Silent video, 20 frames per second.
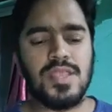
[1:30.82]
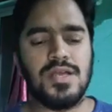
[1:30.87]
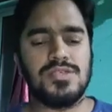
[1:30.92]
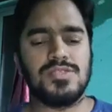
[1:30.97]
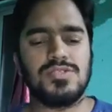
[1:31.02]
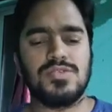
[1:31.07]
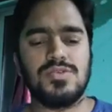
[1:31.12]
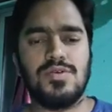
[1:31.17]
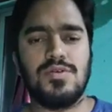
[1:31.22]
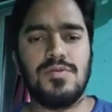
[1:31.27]

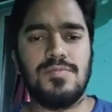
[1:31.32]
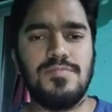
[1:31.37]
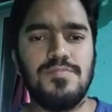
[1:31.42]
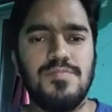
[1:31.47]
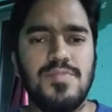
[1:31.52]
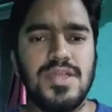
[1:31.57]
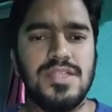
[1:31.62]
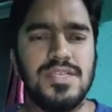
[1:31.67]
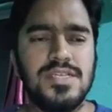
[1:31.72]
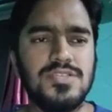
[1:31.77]
So
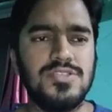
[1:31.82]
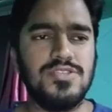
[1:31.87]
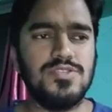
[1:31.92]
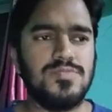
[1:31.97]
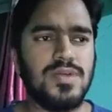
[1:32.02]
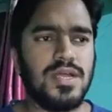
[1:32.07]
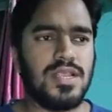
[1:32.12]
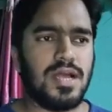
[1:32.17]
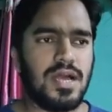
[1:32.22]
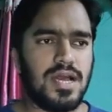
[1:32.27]
benign
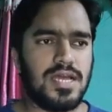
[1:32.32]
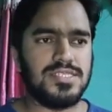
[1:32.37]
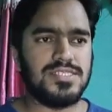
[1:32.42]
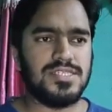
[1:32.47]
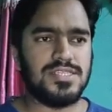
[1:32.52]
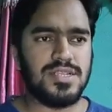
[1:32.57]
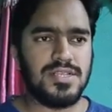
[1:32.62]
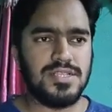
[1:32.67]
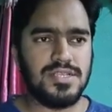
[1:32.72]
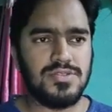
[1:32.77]
tumor are
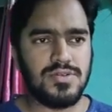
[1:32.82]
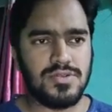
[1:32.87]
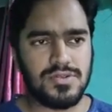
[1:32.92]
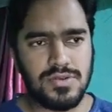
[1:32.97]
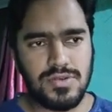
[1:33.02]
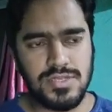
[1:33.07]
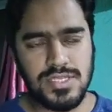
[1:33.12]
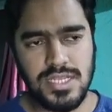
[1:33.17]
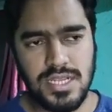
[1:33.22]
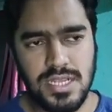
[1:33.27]
generally
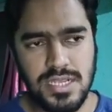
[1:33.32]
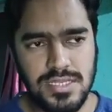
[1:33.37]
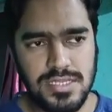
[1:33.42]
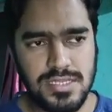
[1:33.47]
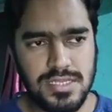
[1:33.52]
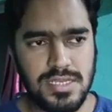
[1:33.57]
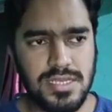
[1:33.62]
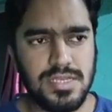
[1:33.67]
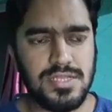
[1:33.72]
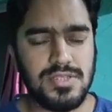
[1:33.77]
non-cancerous.